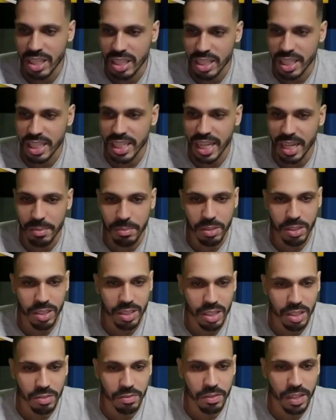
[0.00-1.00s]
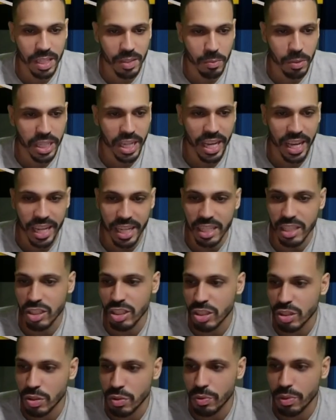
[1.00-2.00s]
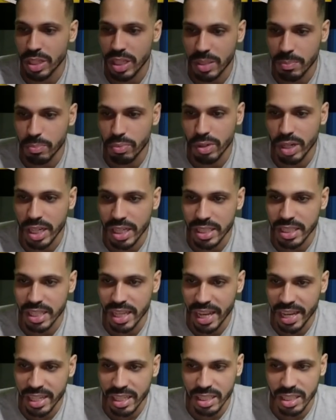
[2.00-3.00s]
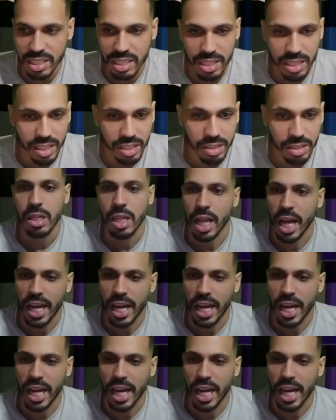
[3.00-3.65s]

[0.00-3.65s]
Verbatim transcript: They get him his stuff, and we get agent three bronze and a steal.